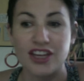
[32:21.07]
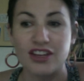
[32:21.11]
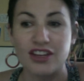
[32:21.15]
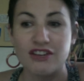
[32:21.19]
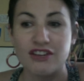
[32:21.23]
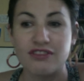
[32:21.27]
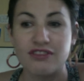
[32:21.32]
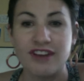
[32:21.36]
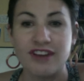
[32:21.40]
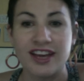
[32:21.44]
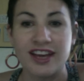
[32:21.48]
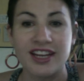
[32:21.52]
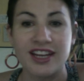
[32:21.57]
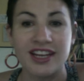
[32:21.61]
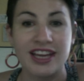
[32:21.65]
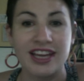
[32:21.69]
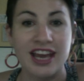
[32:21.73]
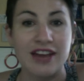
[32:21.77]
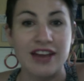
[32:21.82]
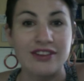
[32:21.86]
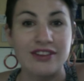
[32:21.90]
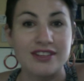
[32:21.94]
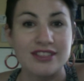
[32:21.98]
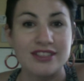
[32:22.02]
finding
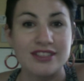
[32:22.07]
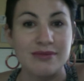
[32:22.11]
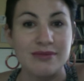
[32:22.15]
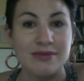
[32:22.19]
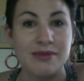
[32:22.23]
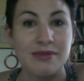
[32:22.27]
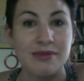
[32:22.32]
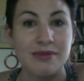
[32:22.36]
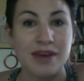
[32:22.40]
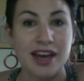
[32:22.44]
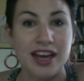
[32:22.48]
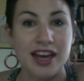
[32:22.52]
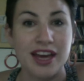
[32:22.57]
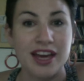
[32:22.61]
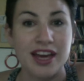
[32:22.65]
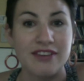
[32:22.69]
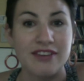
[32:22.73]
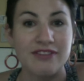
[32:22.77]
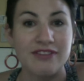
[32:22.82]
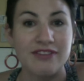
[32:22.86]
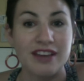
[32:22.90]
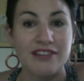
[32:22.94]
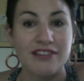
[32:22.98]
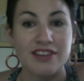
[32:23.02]
out that some of my
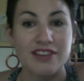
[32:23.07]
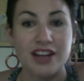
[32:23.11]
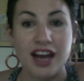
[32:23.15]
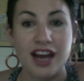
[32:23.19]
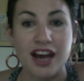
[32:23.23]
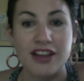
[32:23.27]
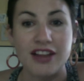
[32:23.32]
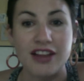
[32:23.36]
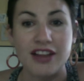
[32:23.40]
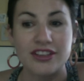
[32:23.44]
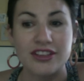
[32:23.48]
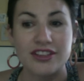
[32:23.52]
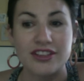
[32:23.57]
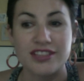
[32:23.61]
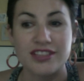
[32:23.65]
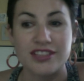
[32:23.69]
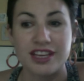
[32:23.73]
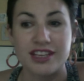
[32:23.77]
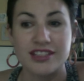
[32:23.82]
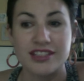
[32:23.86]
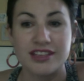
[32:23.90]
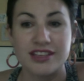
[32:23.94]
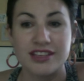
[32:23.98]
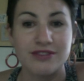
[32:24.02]
favorite authors
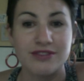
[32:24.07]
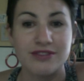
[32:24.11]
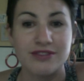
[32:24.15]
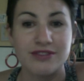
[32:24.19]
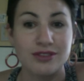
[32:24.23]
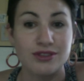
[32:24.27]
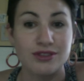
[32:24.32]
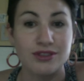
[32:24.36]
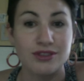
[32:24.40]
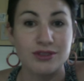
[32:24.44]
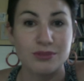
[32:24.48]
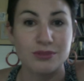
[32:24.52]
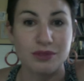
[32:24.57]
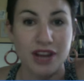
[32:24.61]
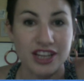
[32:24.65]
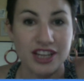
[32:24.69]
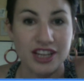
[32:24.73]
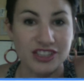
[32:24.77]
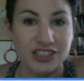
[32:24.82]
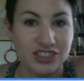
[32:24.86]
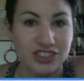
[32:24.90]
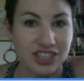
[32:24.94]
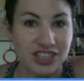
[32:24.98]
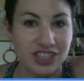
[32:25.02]
like suffer through
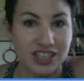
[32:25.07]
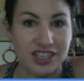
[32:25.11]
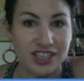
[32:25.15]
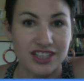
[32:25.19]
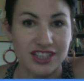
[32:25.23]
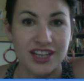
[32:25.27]
depression